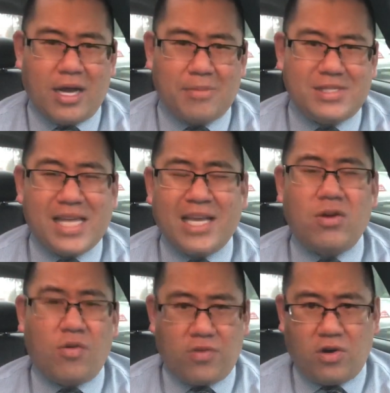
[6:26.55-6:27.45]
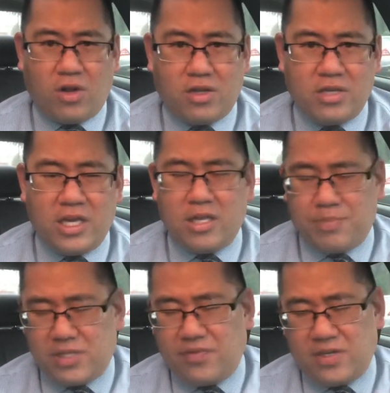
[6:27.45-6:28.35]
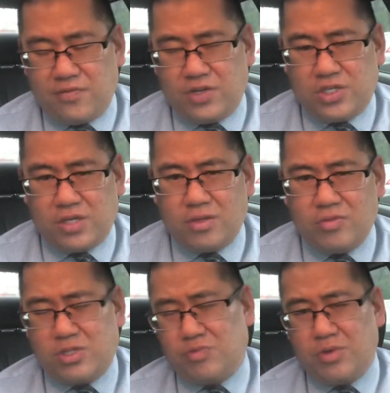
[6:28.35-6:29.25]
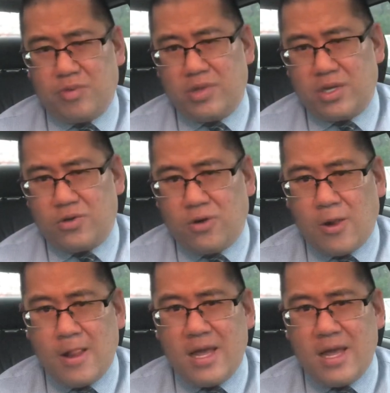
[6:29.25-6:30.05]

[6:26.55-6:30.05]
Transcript: second overall in the Pacific Division, which is really, really cool.